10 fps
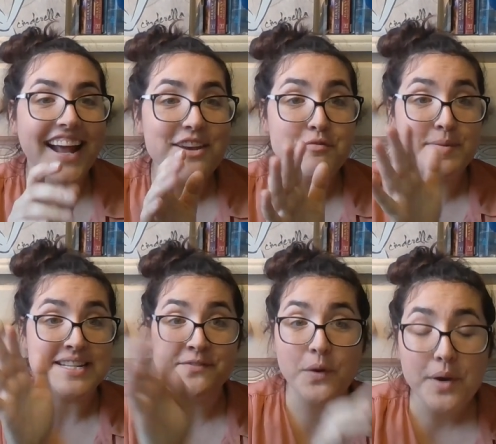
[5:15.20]
I knew
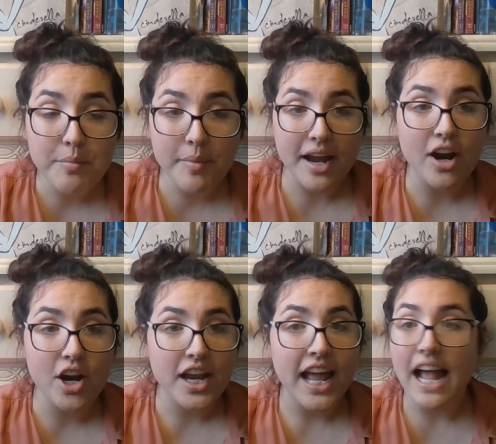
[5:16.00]
everybody's phone number by
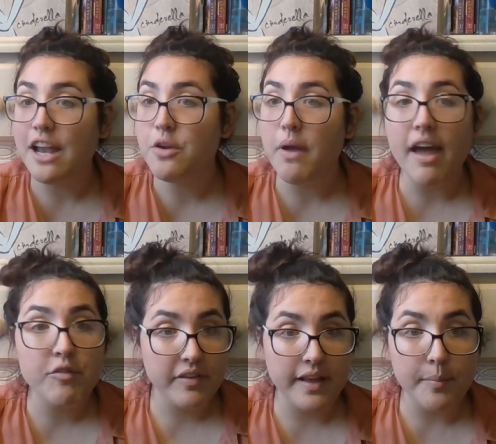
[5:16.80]
heart. I knew
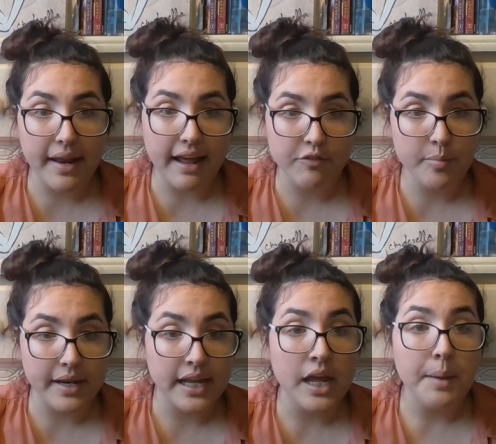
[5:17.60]
everything about
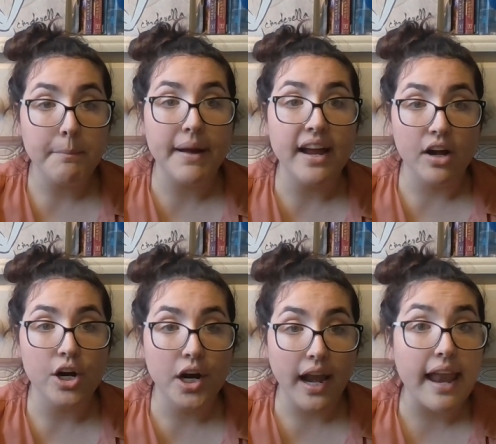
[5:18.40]
everybody by
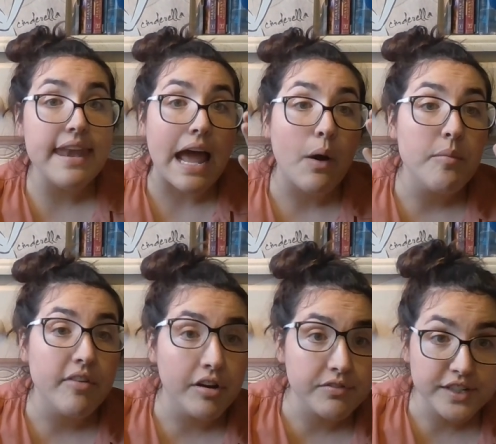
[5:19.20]
heart. And now I'm
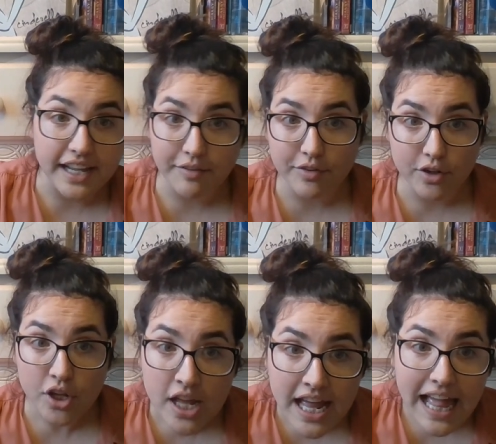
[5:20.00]
very
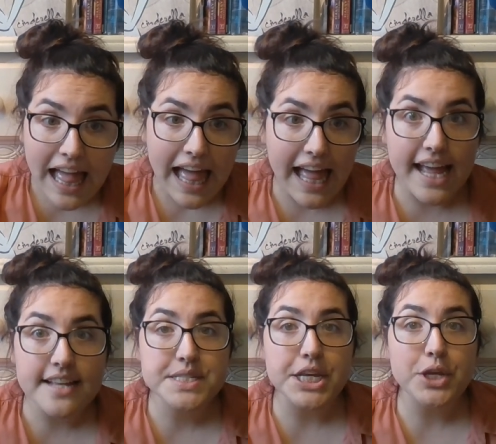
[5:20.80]
forgetful.
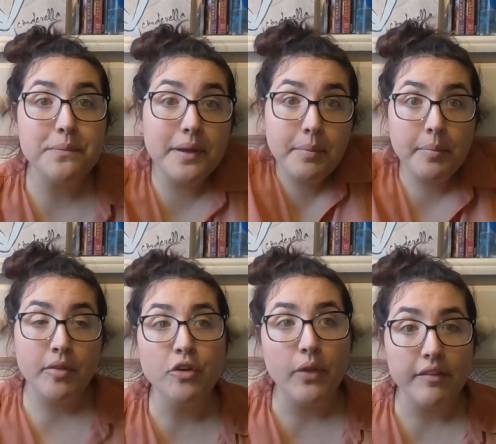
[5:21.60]
And you need people
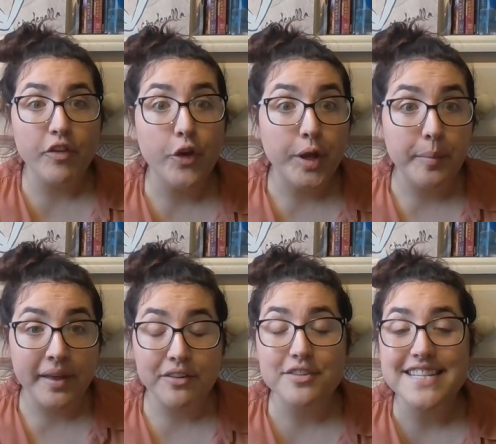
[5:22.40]
in your life that are going to
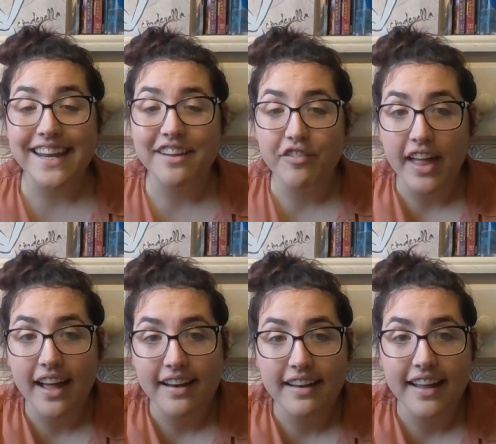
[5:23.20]
be understanding of
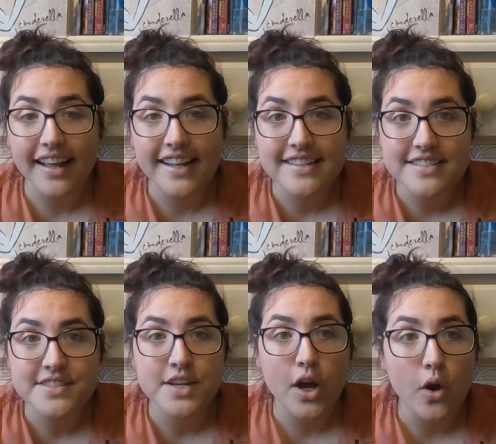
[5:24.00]
that. And
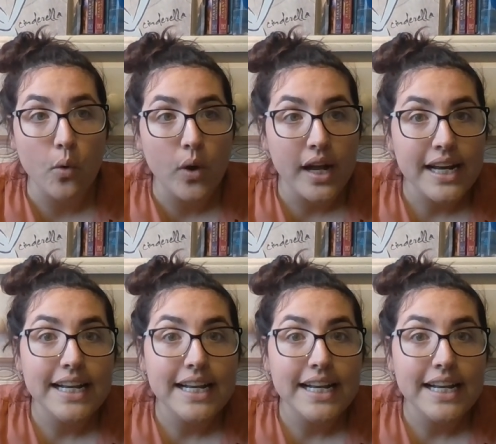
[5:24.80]
so